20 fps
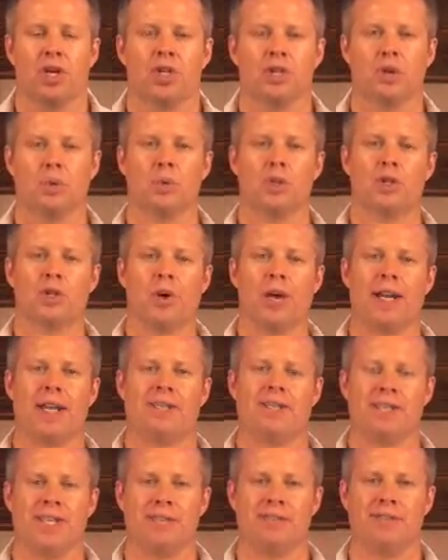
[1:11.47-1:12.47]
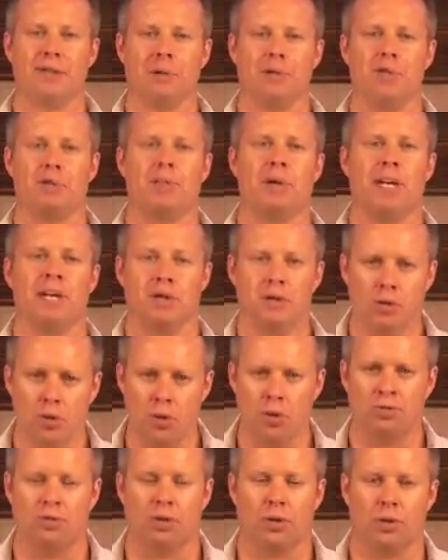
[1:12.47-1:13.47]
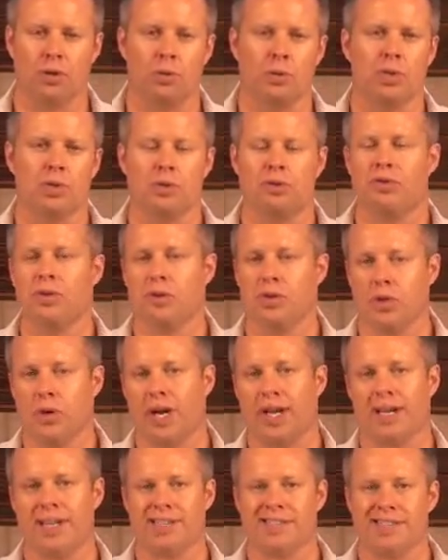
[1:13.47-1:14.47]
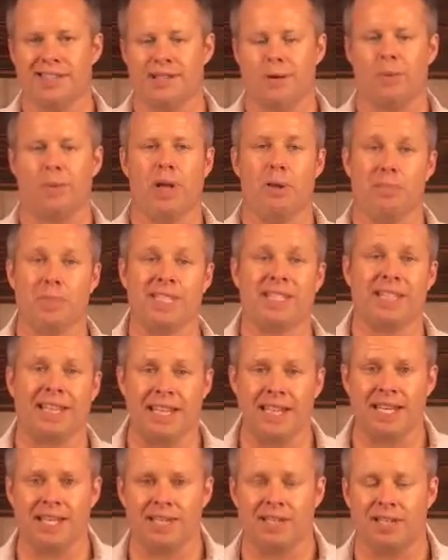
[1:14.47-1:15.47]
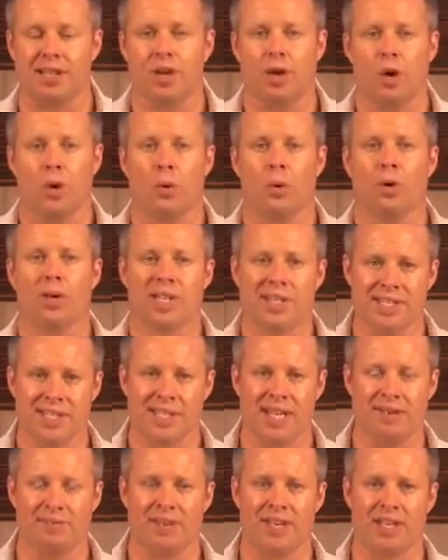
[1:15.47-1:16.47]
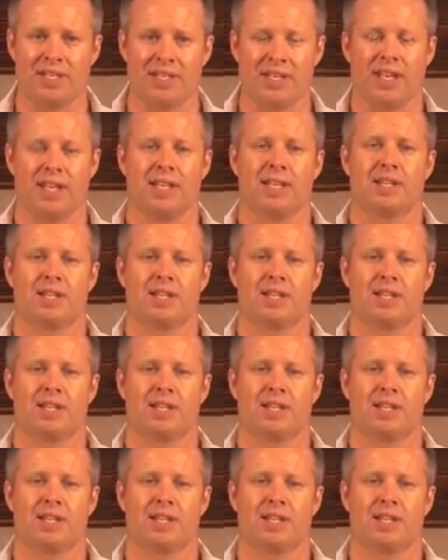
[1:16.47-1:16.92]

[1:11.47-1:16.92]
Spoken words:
So we're trying to see if someone is being truthful to us, or if they're trying to in some way mislead us or deceive us.